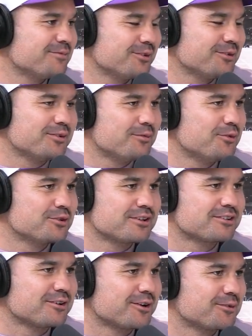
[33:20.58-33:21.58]
always
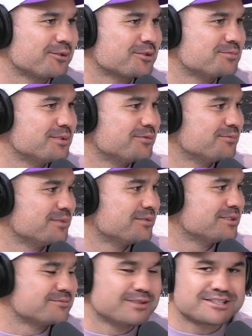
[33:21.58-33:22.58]
excited to watch
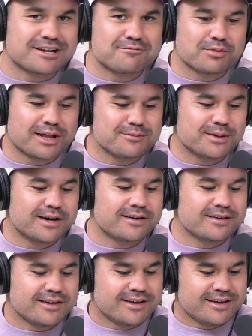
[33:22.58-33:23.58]
my son play.
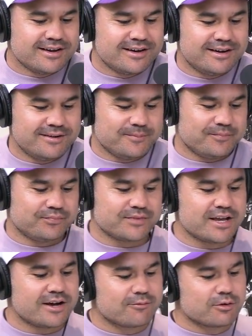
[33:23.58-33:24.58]
But I'm
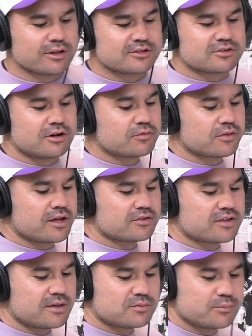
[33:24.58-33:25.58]
really excited for those
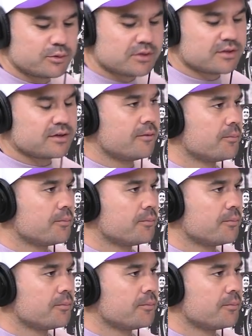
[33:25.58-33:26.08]
games in particular.